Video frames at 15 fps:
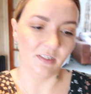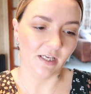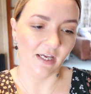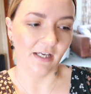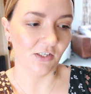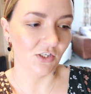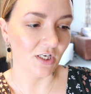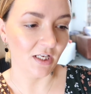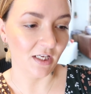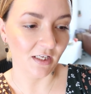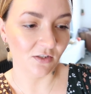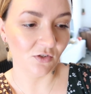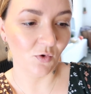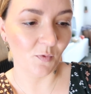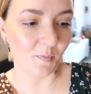is it actually?
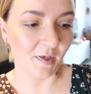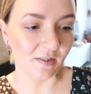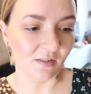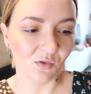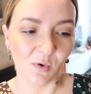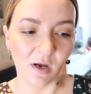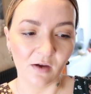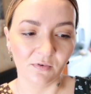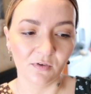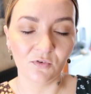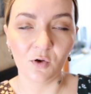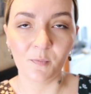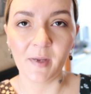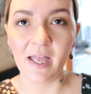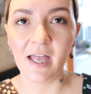It's 12:15. I've
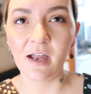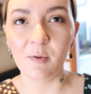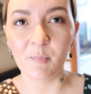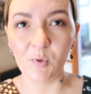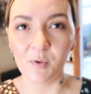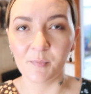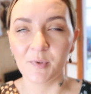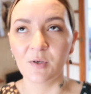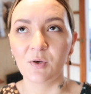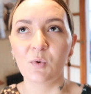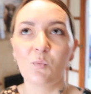got my hair appointment